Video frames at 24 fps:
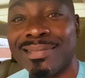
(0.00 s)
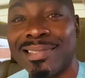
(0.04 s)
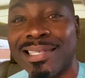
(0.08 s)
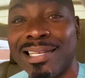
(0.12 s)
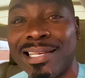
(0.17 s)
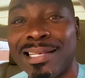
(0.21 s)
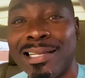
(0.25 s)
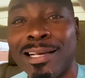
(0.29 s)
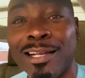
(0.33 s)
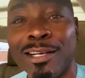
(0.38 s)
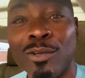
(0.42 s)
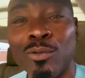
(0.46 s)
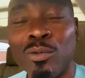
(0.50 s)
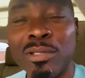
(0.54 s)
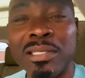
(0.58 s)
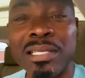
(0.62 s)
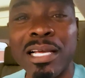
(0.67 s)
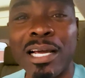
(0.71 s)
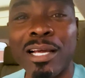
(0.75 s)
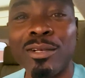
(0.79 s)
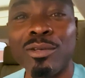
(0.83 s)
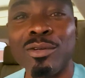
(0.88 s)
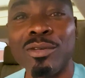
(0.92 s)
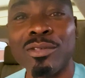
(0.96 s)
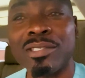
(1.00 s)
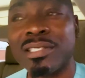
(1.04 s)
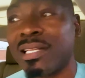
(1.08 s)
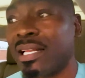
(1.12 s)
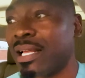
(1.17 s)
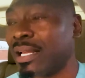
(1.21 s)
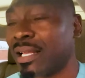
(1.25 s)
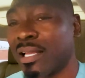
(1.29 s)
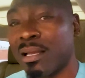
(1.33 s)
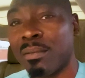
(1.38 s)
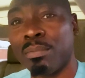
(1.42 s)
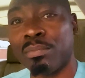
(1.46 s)
And Nollywood now looks
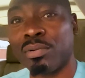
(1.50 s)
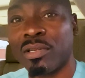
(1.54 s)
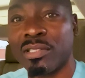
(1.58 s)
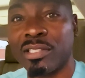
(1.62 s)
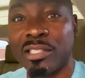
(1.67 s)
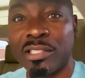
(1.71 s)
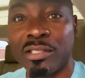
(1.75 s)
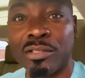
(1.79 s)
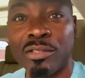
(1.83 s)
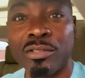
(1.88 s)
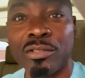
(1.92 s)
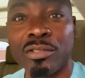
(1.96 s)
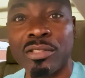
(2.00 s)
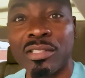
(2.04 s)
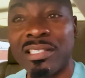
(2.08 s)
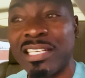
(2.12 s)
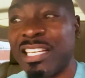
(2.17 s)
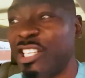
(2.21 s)
like a prostitution,